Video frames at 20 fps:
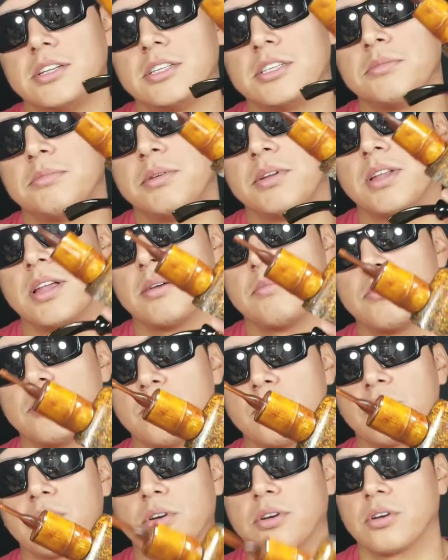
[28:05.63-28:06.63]
needs to be a lot
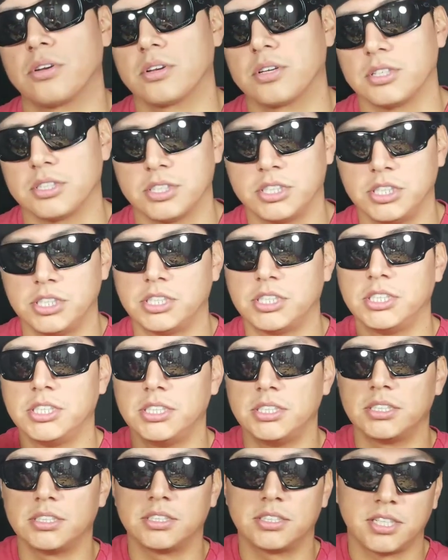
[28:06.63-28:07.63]
more, because she
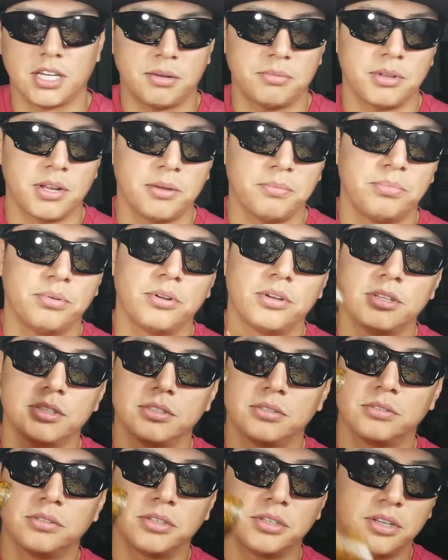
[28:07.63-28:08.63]
sees the time that I put
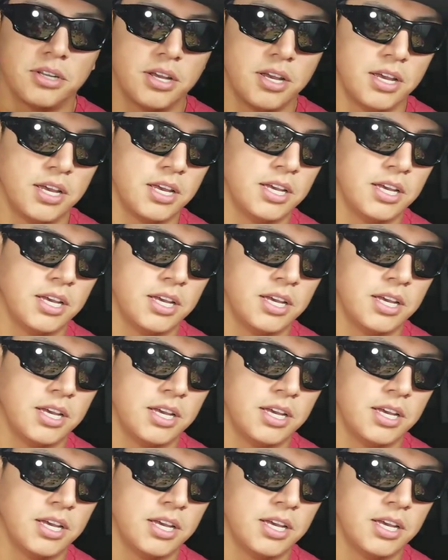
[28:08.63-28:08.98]
into it.